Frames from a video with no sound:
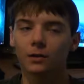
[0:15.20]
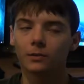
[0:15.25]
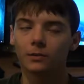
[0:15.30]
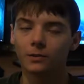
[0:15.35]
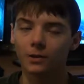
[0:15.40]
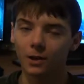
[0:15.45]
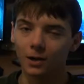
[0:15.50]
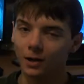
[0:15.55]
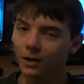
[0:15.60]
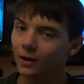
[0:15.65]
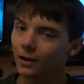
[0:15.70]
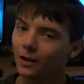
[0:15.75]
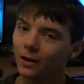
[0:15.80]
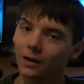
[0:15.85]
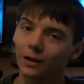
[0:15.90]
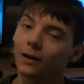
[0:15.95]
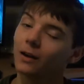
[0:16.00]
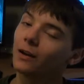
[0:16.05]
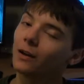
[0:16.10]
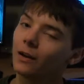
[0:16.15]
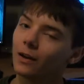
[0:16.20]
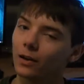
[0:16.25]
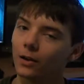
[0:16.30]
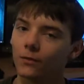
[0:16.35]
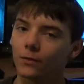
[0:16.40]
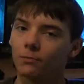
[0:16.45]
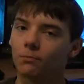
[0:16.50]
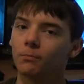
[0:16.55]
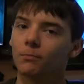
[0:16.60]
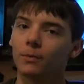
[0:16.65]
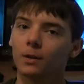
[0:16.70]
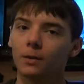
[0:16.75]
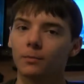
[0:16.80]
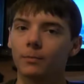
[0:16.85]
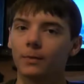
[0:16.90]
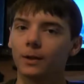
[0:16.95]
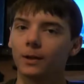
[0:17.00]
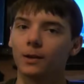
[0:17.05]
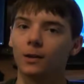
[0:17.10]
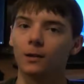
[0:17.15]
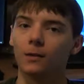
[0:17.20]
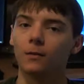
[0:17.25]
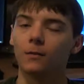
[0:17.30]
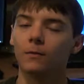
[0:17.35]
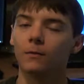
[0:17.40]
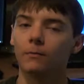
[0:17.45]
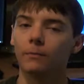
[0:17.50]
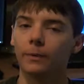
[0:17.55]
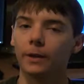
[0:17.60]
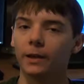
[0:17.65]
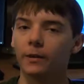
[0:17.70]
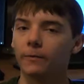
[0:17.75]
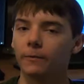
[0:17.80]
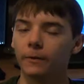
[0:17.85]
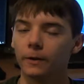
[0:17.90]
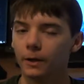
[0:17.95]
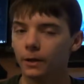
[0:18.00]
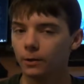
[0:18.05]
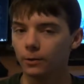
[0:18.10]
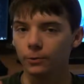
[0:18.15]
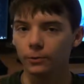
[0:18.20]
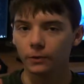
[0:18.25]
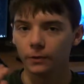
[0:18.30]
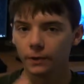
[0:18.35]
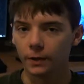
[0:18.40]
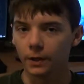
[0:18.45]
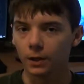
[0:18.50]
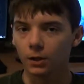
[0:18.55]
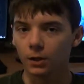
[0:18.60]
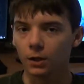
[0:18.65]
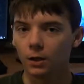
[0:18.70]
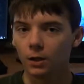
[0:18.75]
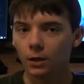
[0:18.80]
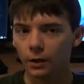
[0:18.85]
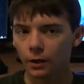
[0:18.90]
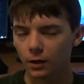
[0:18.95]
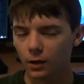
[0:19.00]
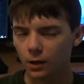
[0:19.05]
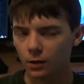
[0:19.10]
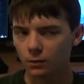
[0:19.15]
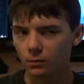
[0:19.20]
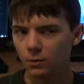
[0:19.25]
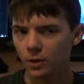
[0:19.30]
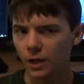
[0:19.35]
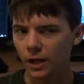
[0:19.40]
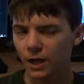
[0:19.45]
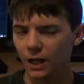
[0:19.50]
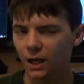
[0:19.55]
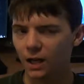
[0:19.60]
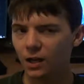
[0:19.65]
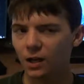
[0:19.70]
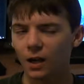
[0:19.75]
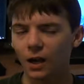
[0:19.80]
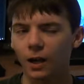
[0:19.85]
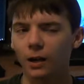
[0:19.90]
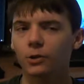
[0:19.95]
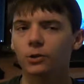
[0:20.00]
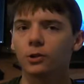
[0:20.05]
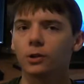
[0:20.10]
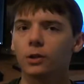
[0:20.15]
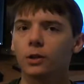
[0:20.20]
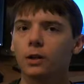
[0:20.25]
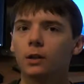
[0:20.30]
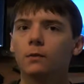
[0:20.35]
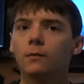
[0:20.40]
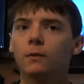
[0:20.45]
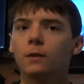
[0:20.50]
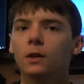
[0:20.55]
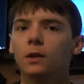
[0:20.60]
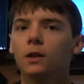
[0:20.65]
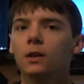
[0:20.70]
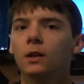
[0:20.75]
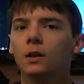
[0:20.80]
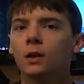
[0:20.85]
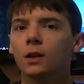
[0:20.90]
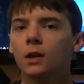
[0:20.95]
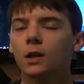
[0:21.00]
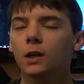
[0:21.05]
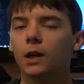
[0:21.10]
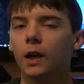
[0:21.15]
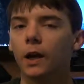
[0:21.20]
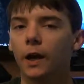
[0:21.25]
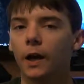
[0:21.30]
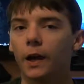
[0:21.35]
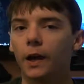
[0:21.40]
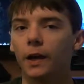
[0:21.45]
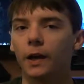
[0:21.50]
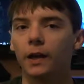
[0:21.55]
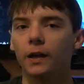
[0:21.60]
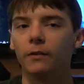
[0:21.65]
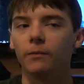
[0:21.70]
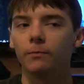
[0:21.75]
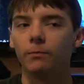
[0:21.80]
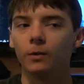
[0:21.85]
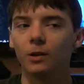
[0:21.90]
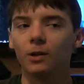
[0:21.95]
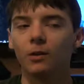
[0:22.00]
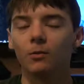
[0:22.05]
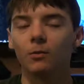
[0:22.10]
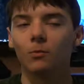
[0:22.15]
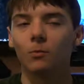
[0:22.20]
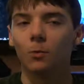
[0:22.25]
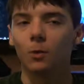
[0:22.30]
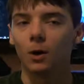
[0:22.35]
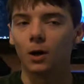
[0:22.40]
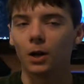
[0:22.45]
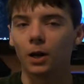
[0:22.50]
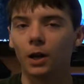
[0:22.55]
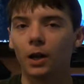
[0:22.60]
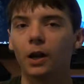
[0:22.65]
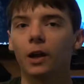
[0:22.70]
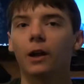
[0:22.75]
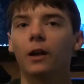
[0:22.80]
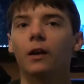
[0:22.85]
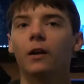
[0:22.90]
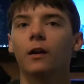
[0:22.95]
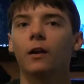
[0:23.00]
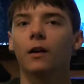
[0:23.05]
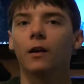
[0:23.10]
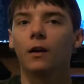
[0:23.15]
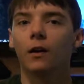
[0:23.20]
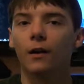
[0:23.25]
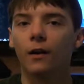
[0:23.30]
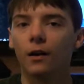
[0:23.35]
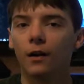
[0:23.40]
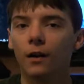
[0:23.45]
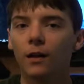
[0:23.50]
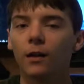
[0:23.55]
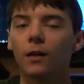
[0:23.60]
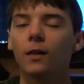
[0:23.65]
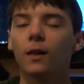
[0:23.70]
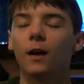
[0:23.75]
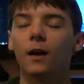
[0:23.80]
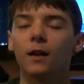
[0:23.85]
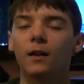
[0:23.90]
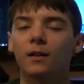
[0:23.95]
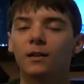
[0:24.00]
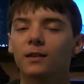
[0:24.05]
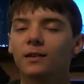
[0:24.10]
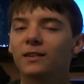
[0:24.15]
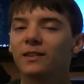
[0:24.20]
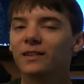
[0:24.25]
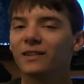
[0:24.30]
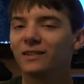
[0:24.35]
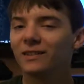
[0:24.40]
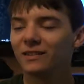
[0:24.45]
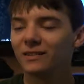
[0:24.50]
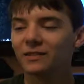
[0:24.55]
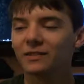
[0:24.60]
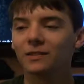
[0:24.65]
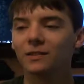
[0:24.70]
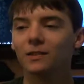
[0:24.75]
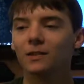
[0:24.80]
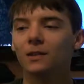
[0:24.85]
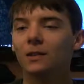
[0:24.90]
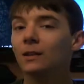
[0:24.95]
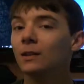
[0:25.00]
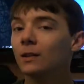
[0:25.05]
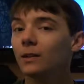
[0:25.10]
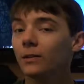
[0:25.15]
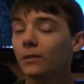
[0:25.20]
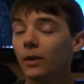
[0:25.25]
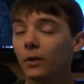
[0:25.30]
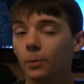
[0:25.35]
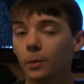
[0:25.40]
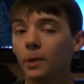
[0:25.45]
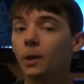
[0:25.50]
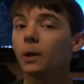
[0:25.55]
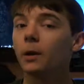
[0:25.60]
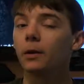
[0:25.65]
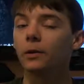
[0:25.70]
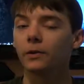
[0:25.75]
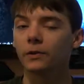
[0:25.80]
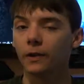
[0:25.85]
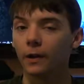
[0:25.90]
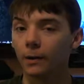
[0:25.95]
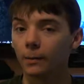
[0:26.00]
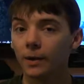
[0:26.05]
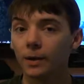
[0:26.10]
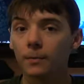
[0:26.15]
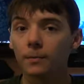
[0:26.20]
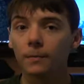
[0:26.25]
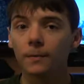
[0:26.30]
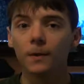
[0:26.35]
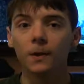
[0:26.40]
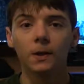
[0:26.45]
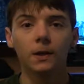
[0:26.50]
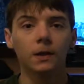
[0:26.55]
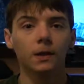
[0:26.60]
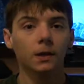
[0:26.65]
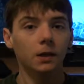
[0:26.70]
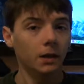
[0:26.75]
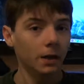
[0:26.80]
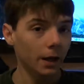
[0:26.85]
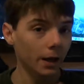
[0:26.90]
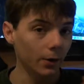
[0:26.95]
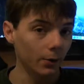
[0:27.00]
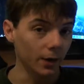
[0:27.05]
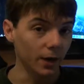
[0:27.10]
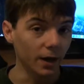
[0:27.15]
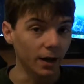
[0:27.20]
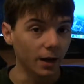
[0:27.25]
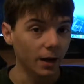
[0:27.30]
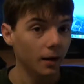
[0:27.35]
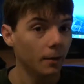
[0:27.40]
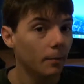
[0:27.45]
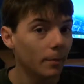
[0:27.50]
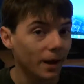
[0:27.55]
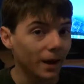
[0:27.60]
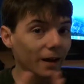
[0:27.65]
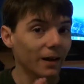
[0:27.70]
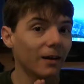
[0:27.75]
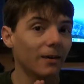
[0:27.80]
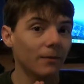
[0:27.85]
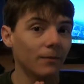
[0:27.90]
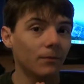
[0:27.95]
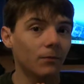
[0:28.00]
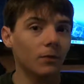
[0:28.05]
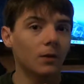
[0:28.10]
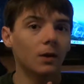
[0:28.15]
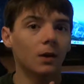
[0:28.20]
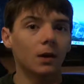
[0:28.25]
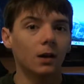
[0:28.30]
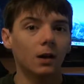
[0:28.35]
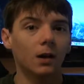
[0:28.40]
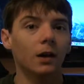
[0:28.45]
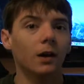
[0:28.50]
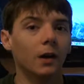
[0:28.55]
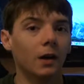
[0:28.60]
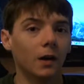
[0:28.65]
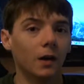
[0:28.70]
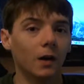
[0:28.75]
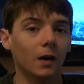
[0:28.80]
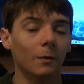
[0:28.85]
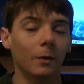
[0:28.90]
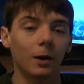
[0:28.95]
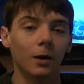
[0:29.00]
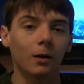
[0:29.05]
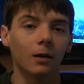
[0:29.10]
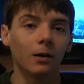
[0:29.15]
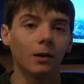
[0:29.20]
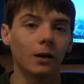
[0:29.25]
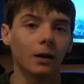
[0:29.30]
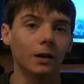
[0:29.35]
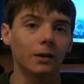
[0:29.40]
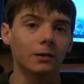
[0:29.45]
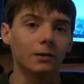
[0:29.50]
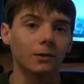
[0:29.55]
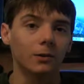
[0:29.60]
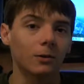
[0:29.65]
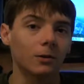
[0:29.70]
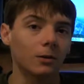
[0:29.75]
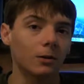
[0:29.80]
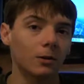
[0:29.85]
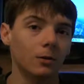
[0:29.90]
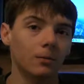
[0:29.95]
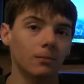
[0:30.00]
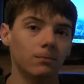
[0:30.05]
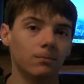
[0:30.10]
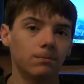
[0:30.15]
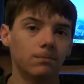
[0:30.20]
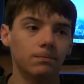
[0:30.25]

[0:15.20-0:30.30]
Sorry I haven't been making many videos lately. Any, actually. I've been working a lot. That'd be an understatement. Anyway, I'm back. I'm gonna answer a